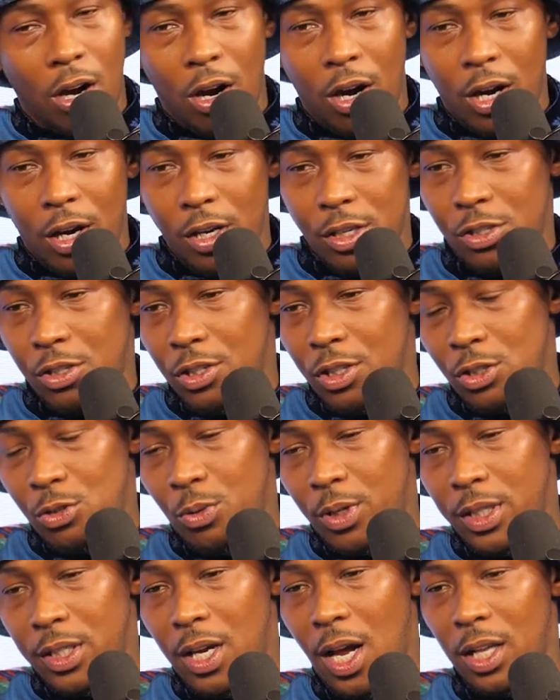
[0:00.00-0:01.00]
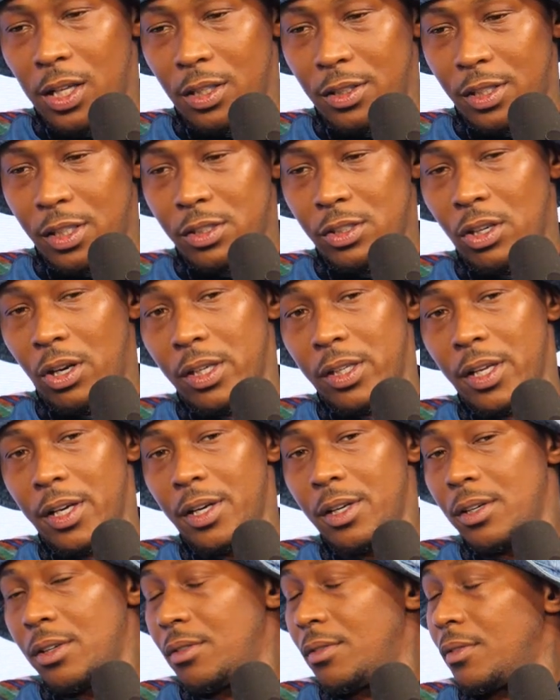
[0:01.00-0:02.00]
$120? Let's start
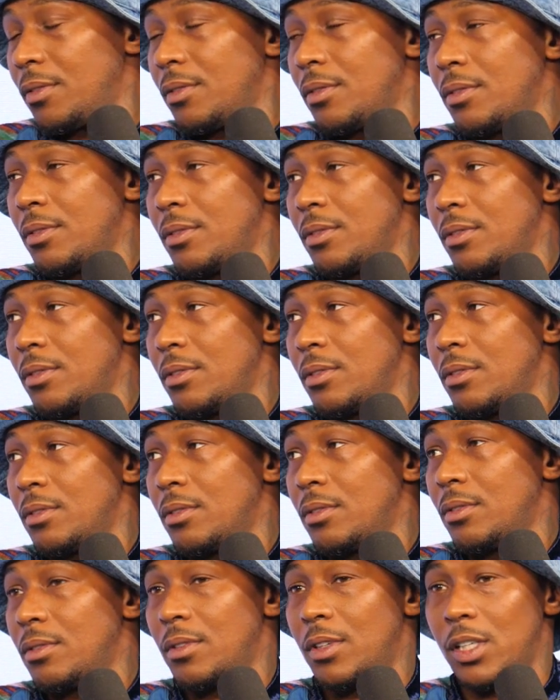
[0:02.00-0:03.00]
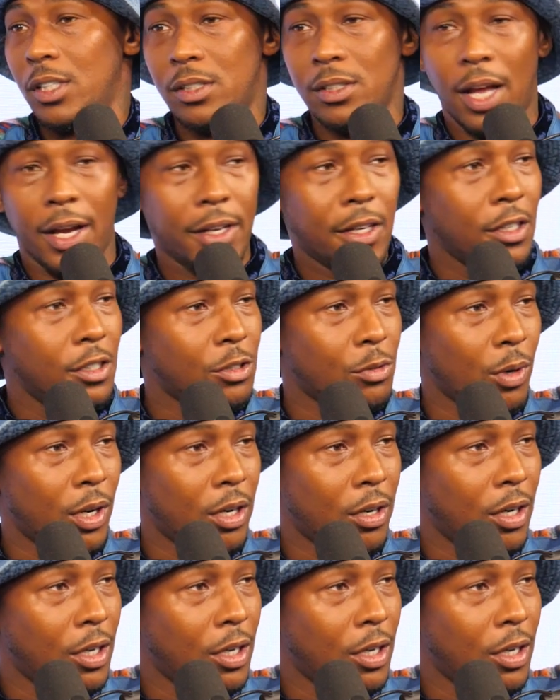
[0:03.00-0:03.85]
there. Is Nike sweater